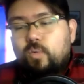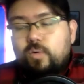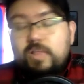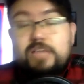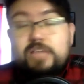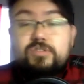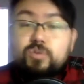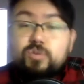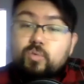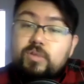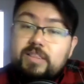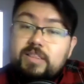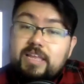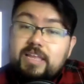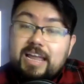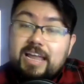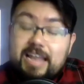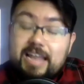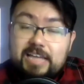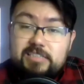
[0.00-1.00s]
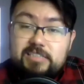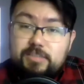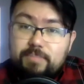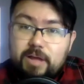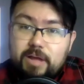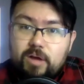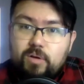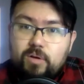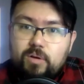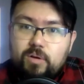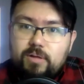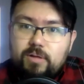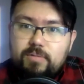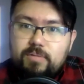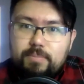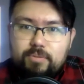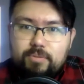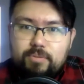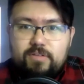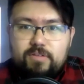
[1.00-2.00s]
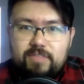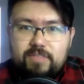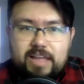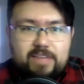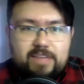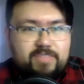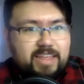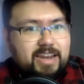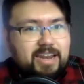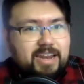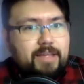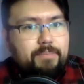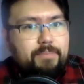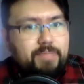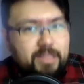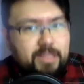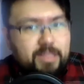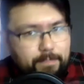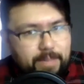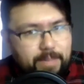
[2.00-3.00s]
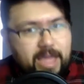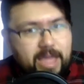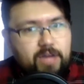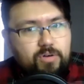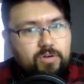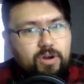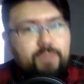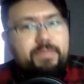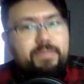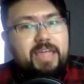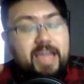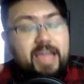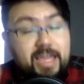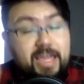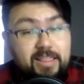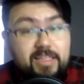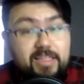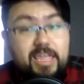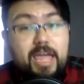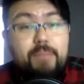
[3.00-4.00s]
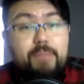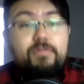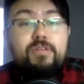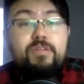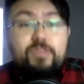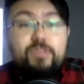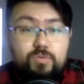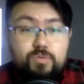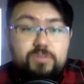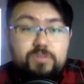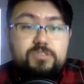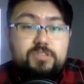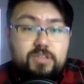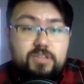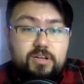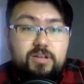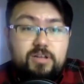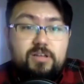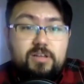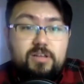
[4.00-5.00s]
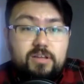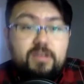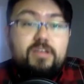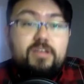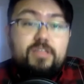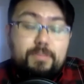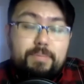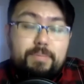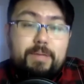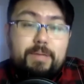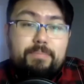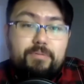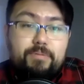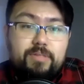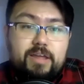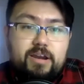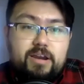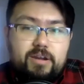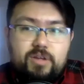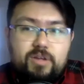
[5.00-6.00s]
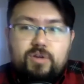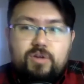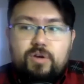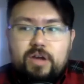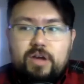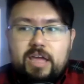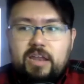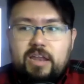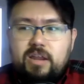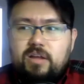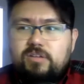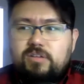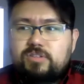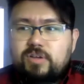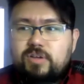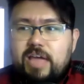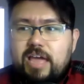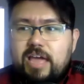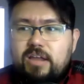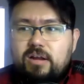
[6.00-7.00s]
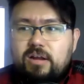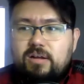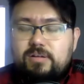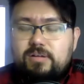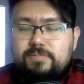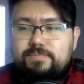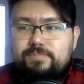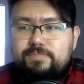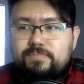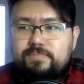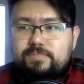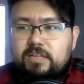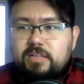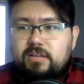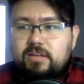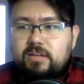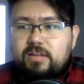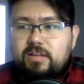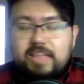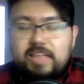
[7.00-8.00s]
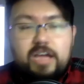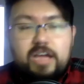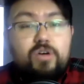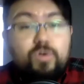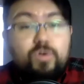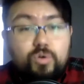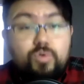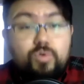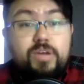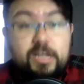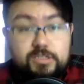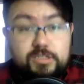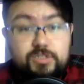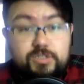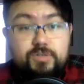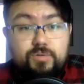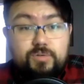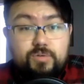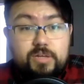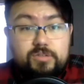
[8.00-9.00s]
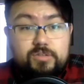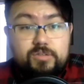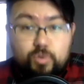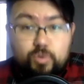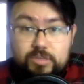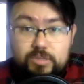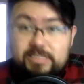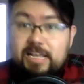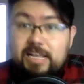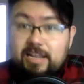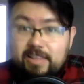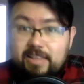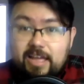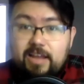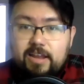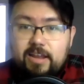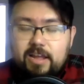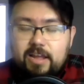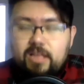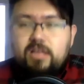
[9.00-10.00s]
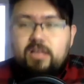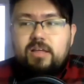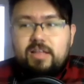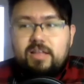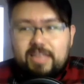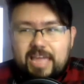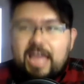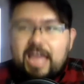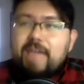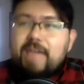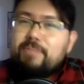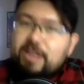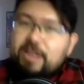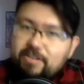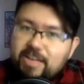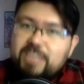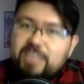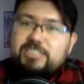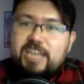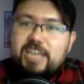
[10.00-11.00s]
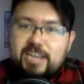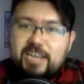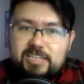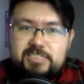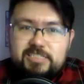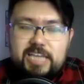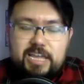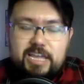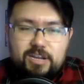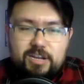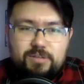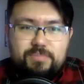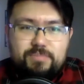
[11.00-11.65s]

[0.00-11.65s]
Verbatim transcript: the one thing I liked about um, the Book of Life that in the background behind the camera there was the the people there. You know, and it also had um Diego Luna too, and Zoe Saldana. Yeah, I might have had Channing Tatum as